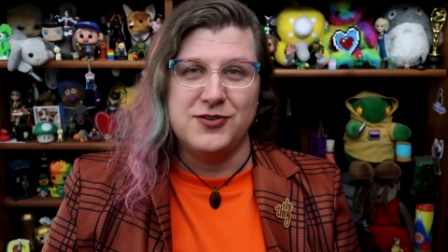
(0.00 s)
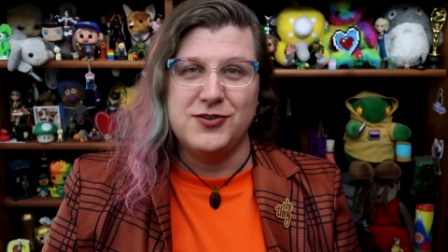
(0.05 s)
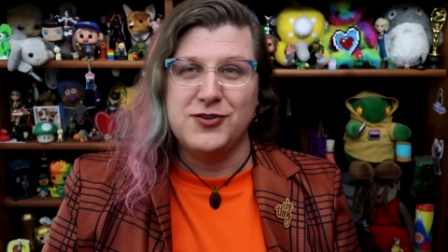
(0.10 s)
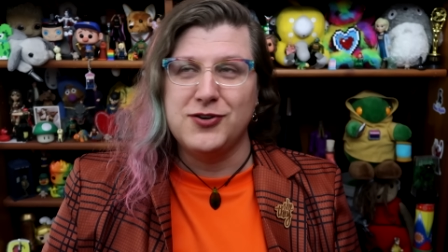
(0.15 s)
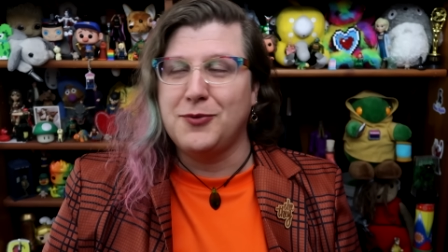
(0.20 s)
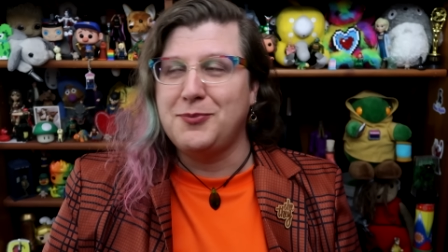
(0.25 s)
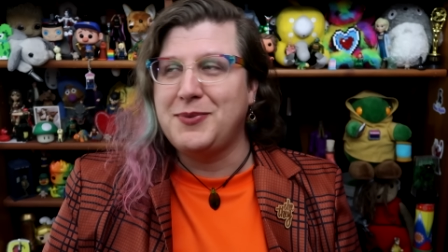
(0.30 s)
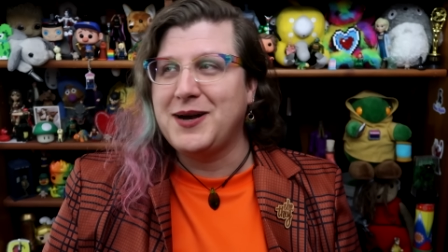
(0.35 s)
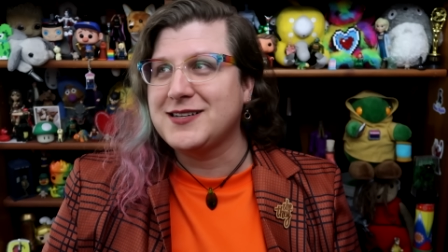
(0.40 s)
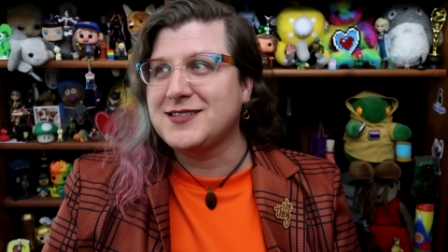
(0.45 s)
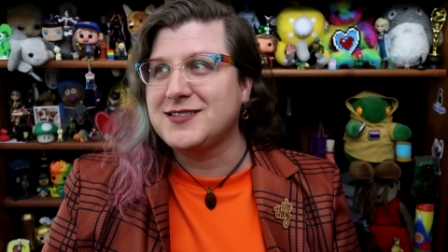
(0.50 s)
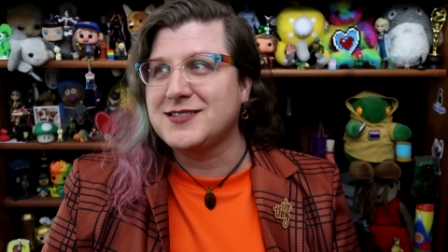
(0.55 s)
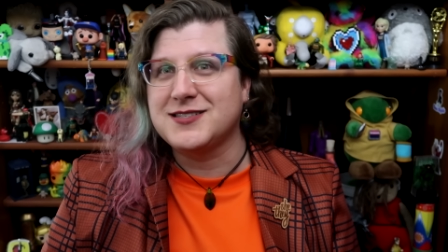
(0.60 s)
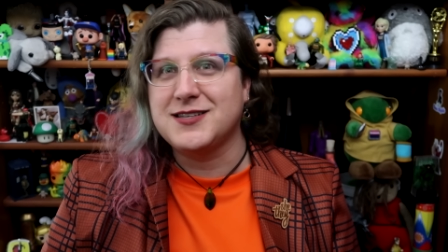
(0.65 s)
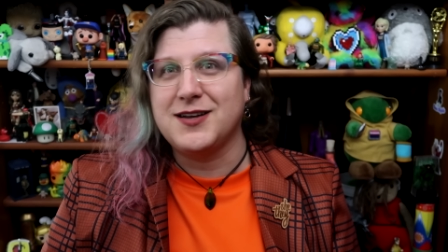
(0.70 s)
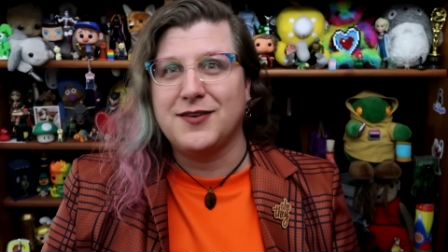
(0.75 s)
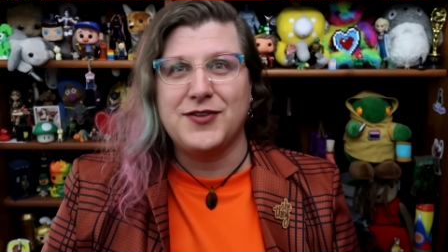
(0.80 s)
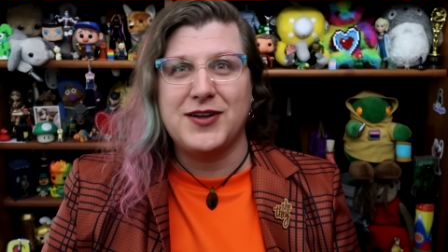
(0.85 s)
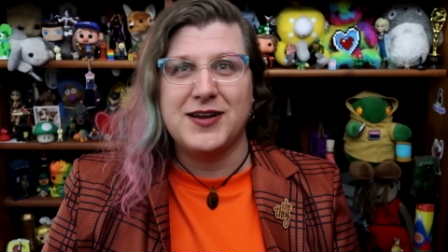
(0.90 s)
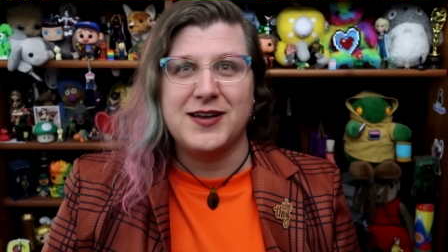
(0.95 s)
You can go back to
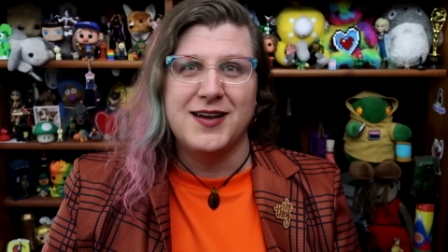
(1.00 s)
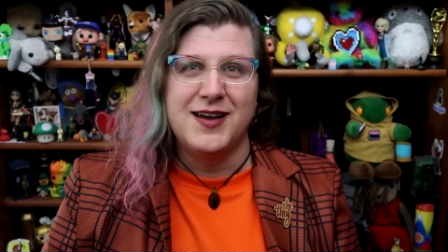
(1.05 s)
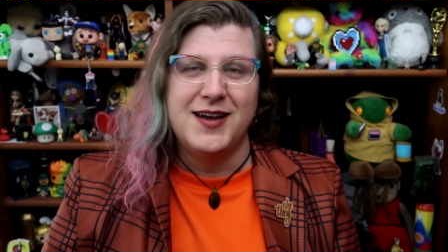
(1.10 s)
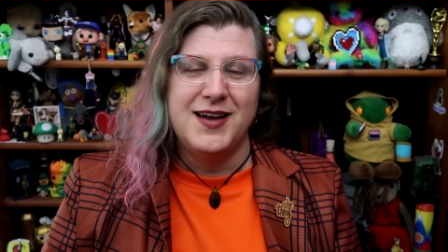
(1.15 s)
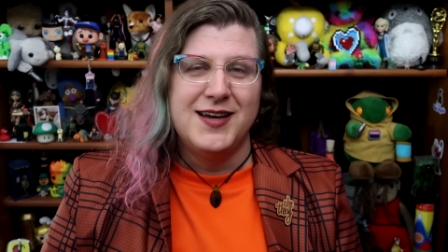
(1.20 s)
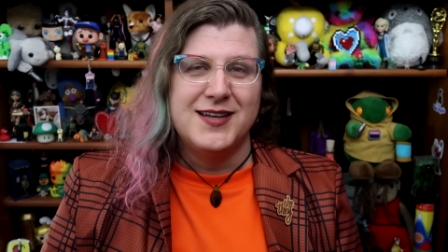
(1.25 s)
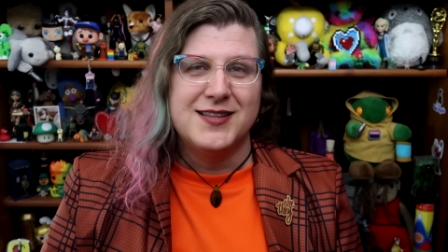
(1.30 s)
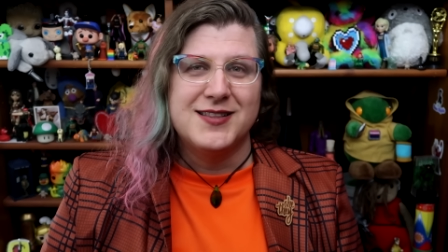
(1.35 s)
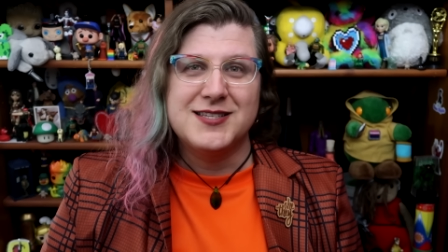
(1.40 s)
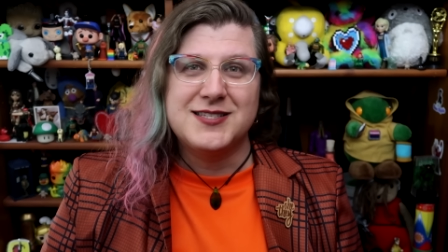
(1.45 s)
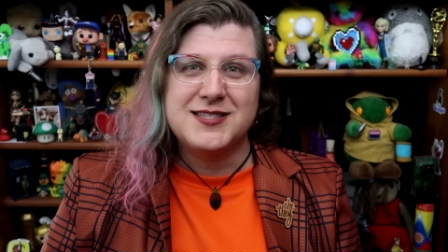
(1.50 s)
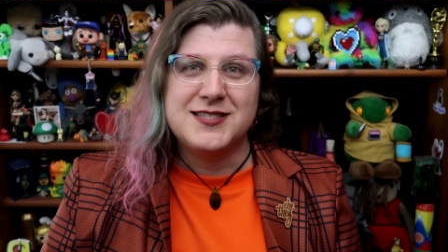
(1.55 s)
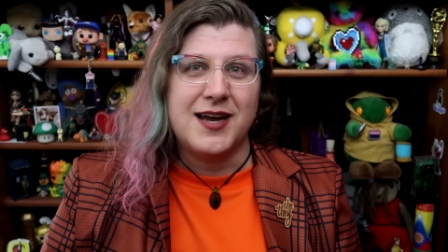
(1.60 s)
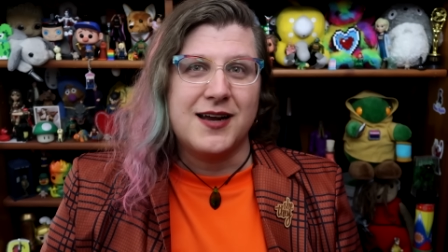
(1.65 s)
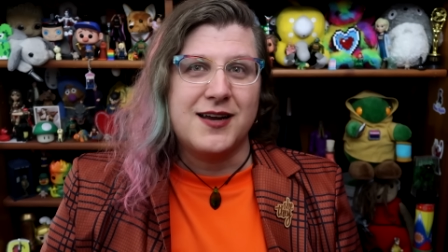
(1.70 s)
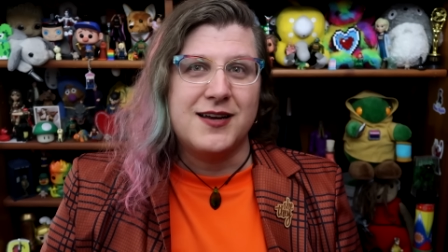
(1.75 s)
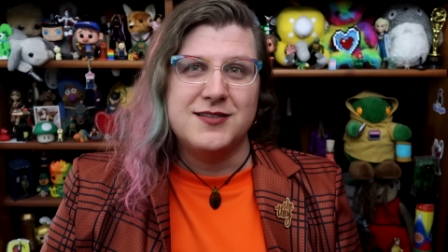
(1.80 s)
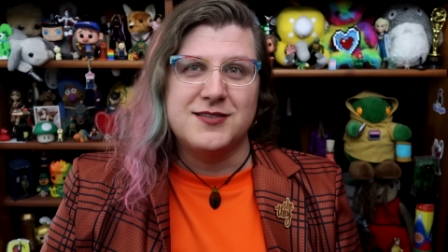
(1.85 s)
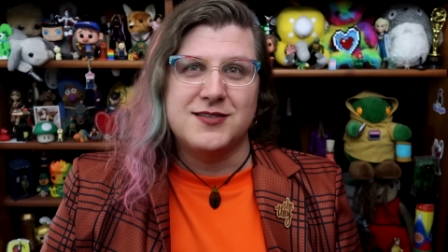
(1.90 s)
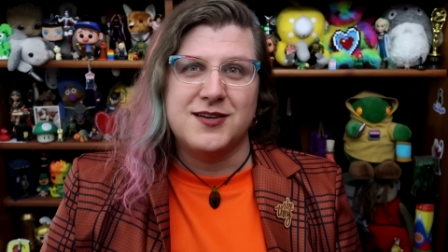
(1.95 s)
stuff like The
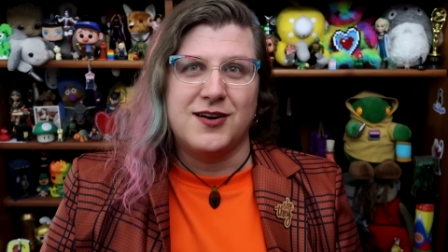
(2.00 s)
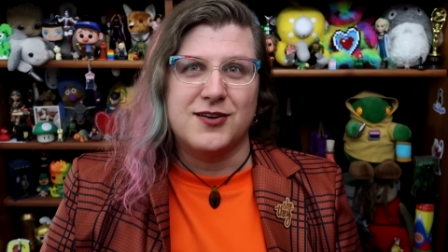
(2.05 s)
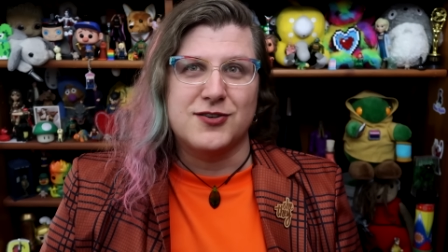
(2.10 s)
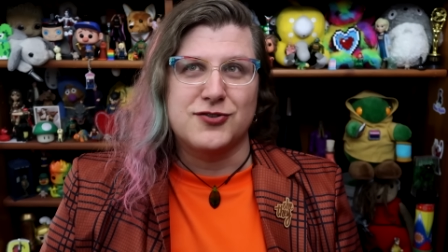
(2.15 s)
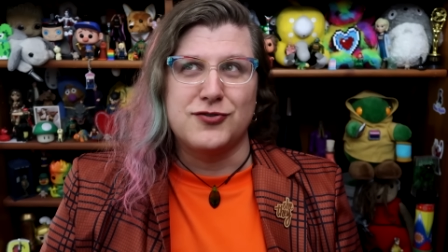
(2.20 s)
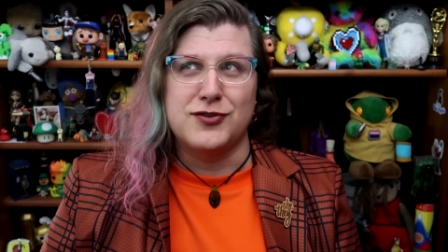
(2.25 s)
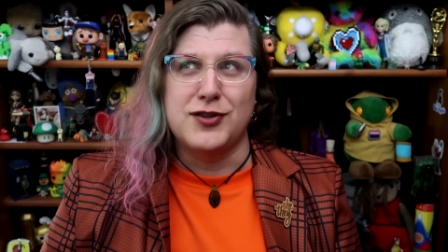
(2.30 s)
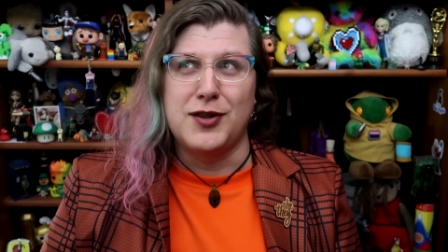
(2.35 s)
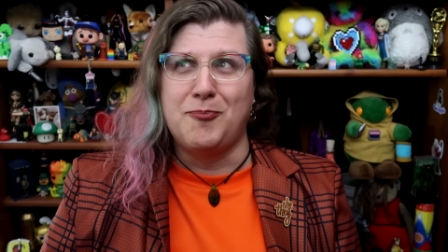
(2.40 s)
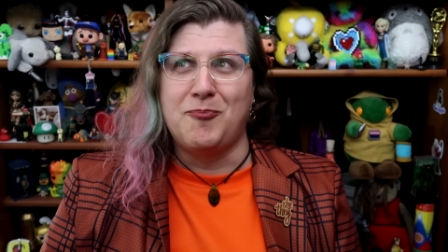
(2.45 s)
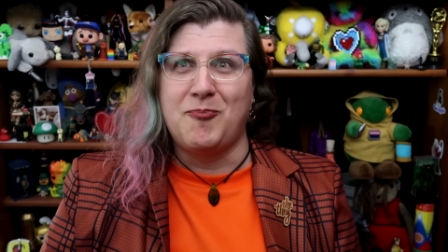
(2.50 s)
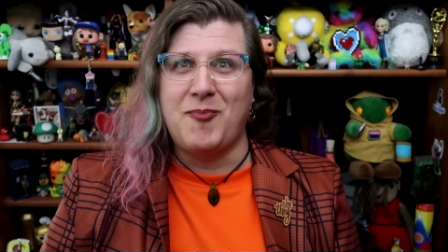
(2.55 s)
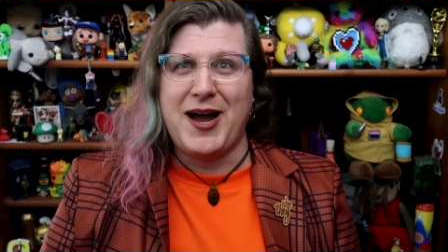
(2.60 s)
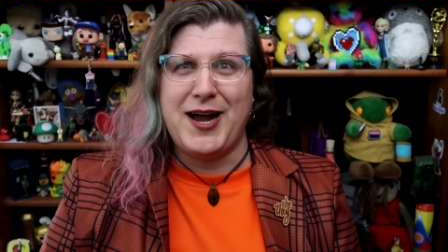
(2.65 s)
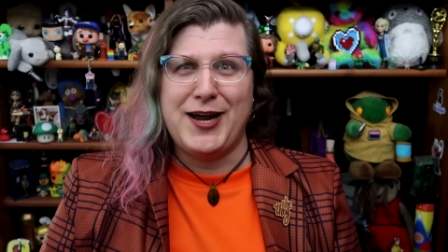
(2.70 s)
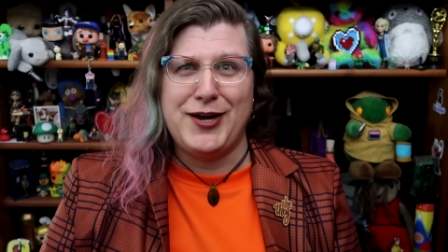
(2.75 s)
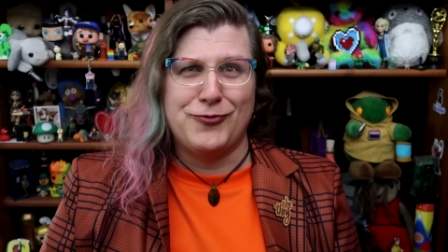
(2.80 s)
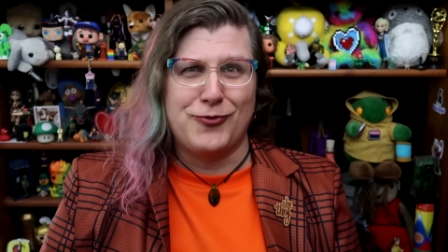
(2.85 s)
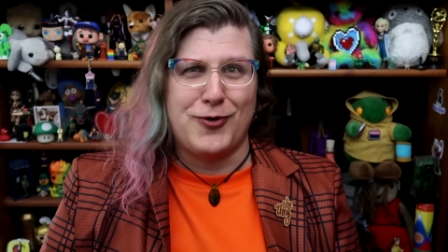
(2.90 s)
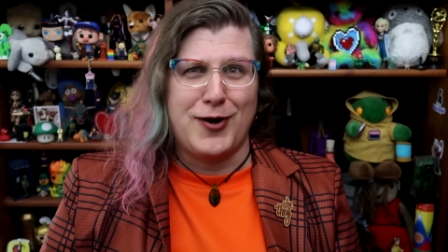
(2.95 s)
Second Doctor and The
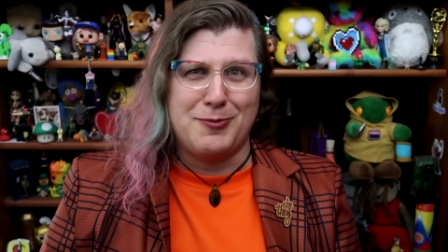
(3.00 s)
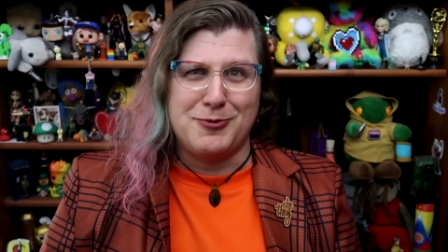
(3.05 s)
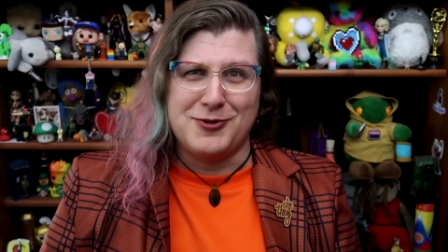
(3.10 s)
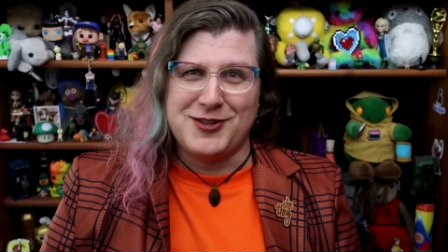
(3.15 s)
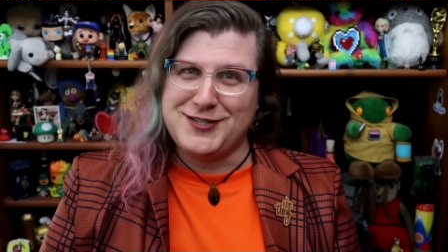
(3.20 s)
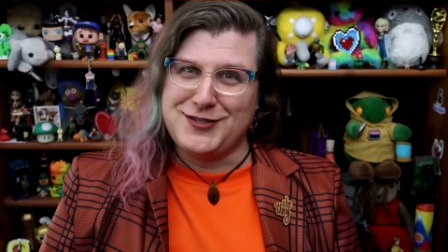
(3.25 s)
Mind Robber.